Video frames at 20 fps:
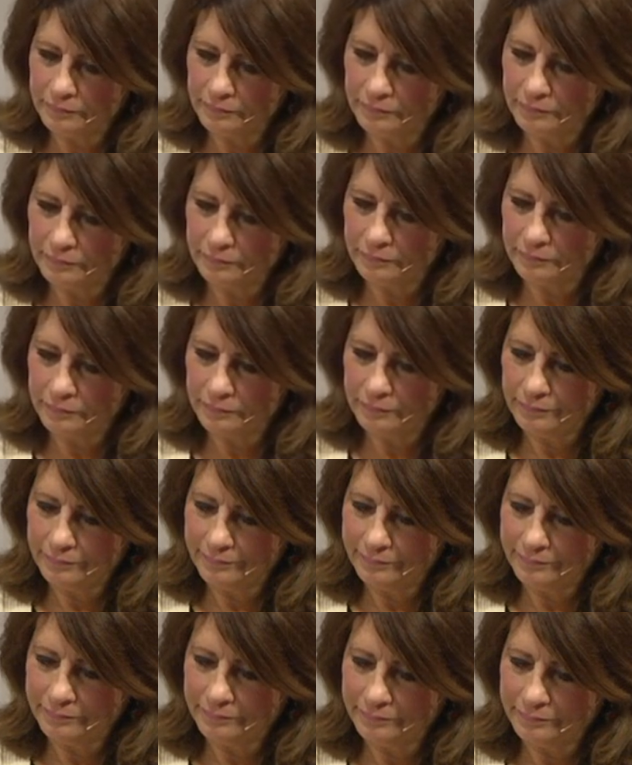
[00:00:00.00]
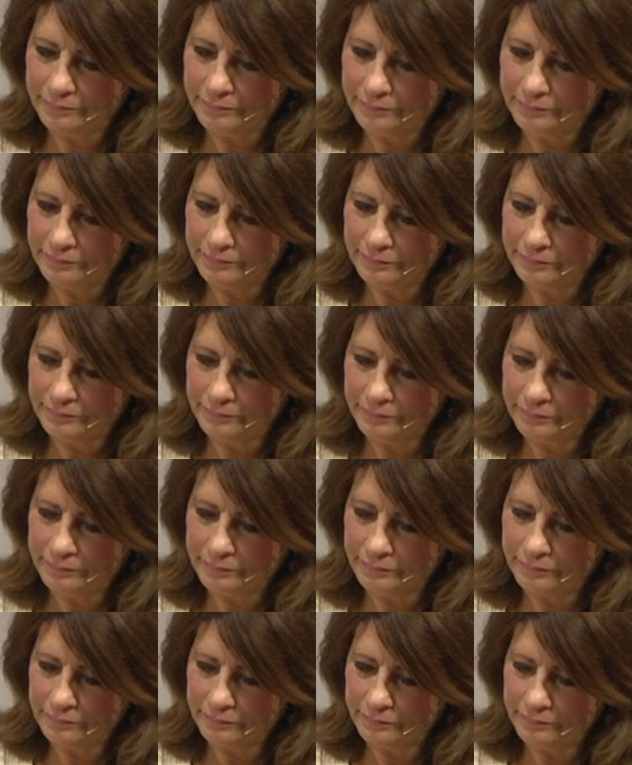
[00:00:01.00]

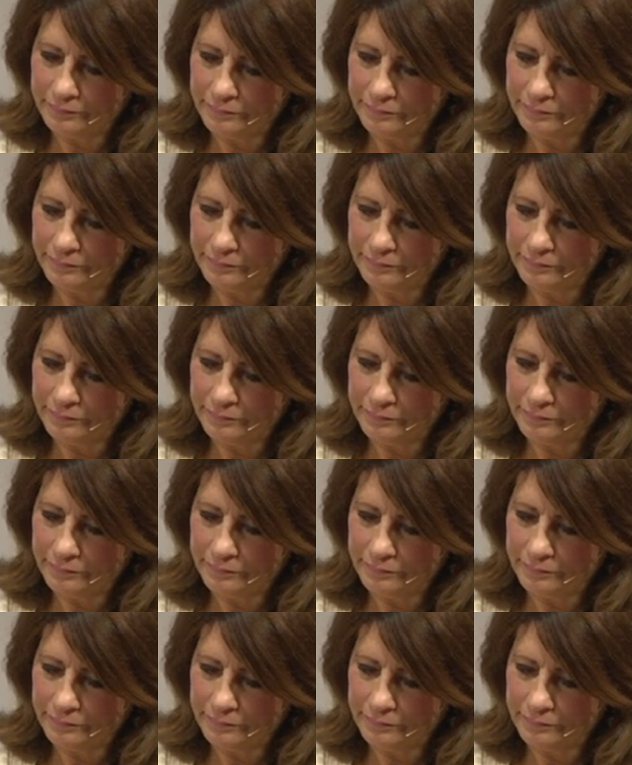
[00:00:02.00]
(silent)